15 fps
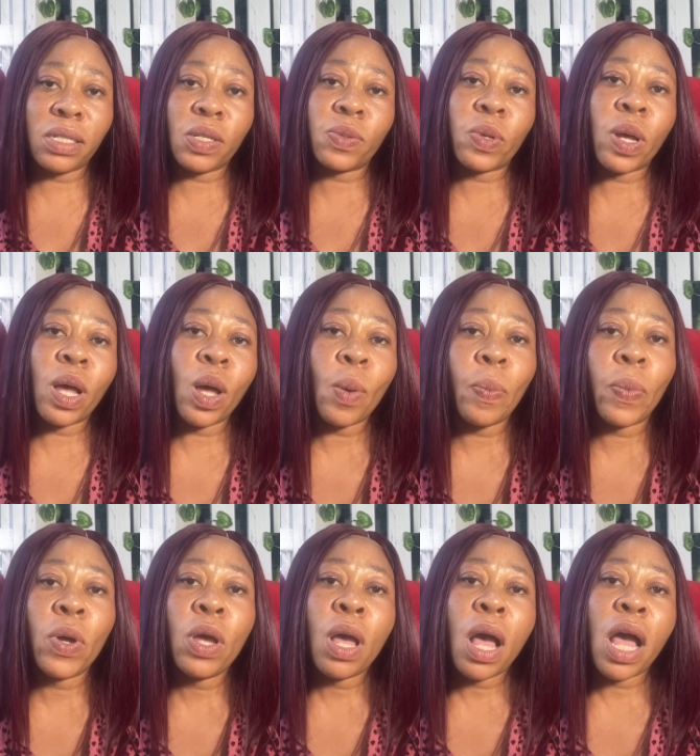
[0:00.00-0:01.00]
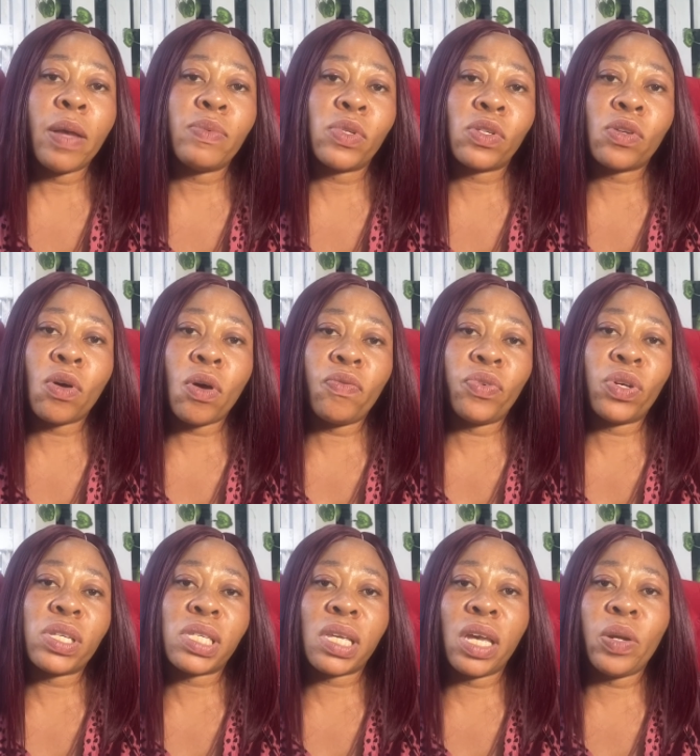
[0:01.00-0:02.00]
This will help absorb
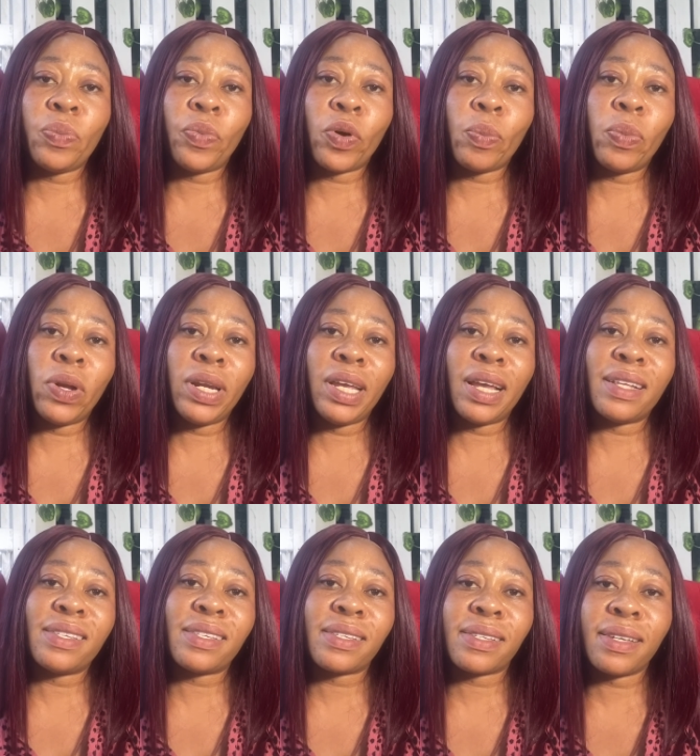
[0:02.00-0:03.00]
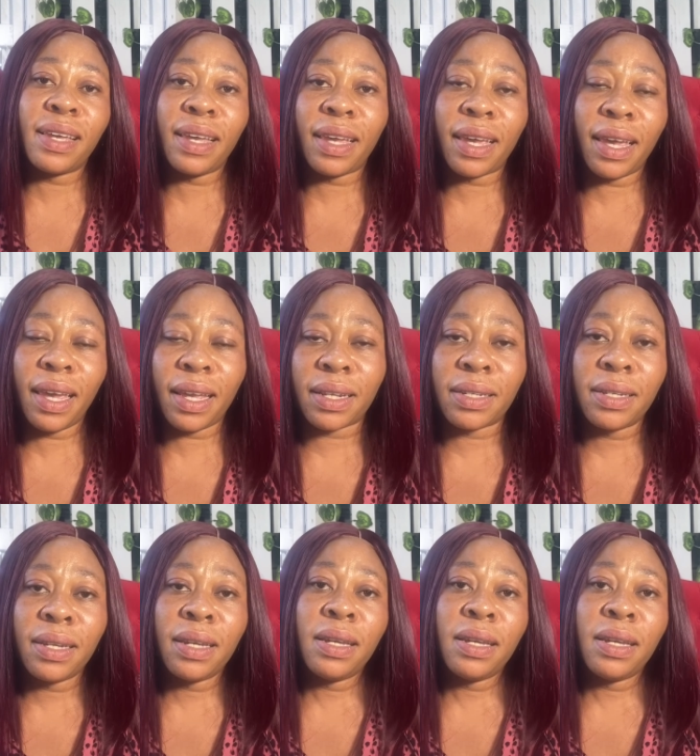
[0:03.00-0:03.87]
your skin properly and sink in.